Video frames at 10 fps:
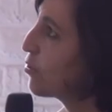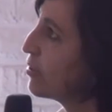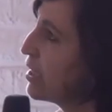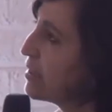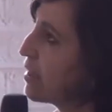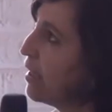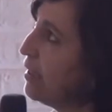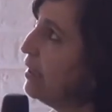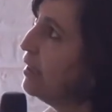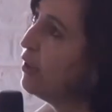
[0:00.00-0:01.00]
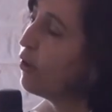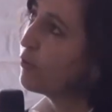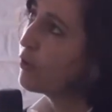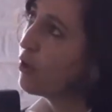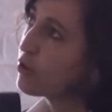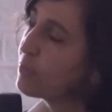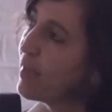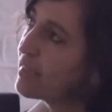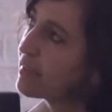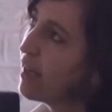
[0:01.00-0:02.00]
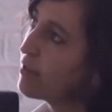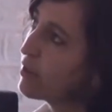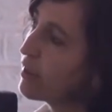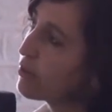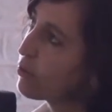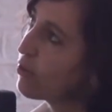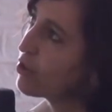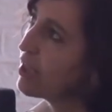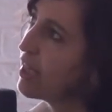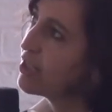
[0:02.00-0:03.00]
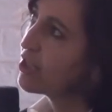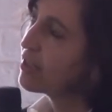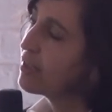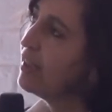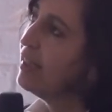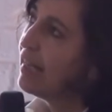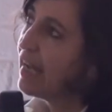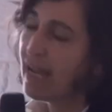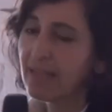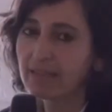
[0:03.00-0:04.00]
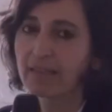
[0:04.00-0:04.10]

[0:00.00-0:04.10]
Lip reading: so these are, of course, Mass Housing Association has